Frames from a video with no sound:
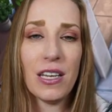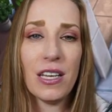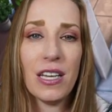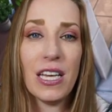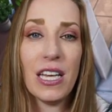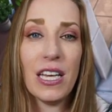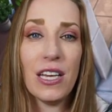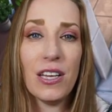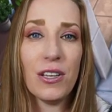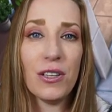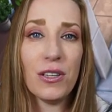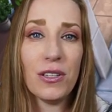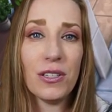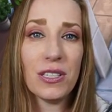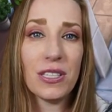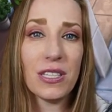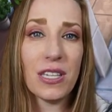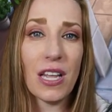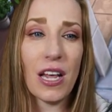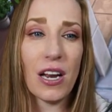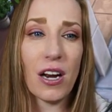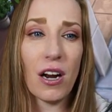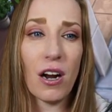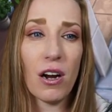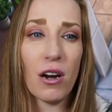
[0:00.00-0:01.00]
hills
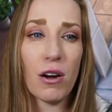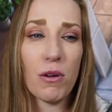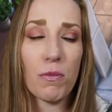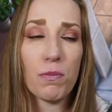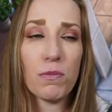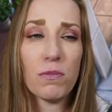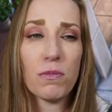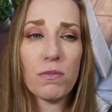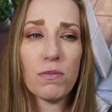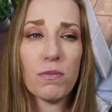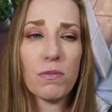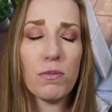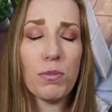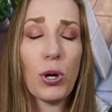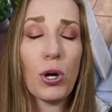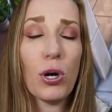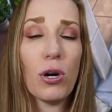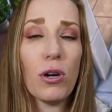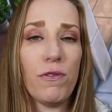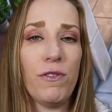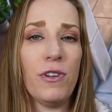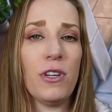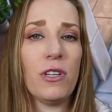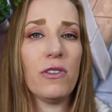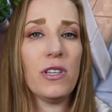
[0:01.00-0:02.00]
that are
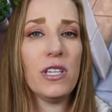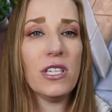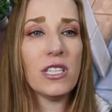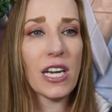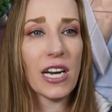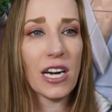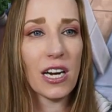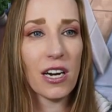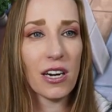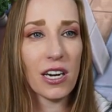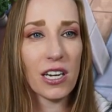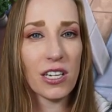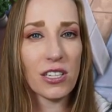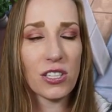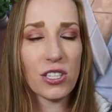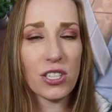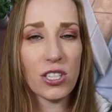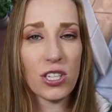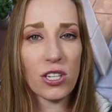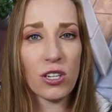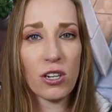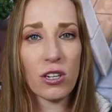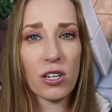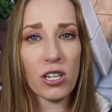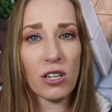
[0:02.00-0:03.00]
perfectly terraced.
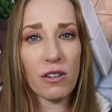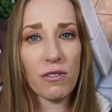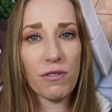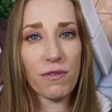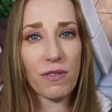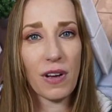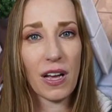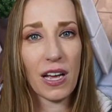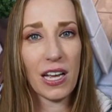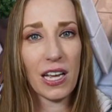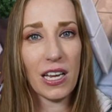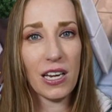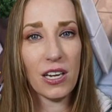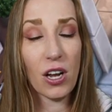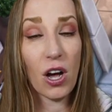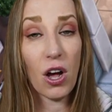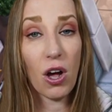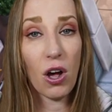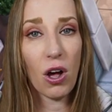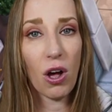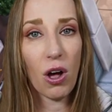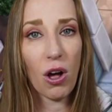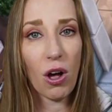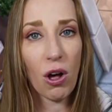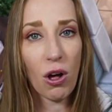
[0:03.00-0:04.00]
You're gonna find
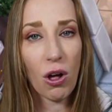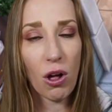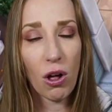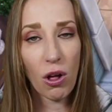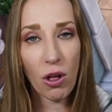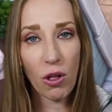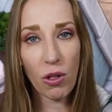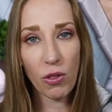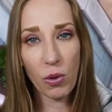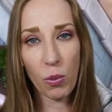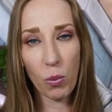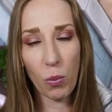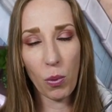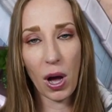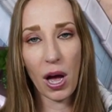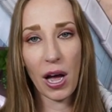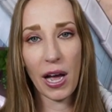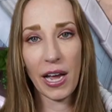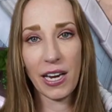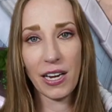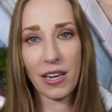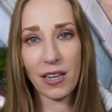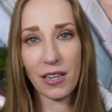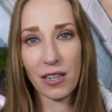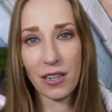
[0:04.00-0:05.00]
all the
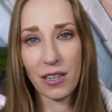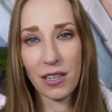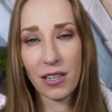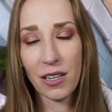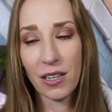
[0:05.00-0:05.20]
wine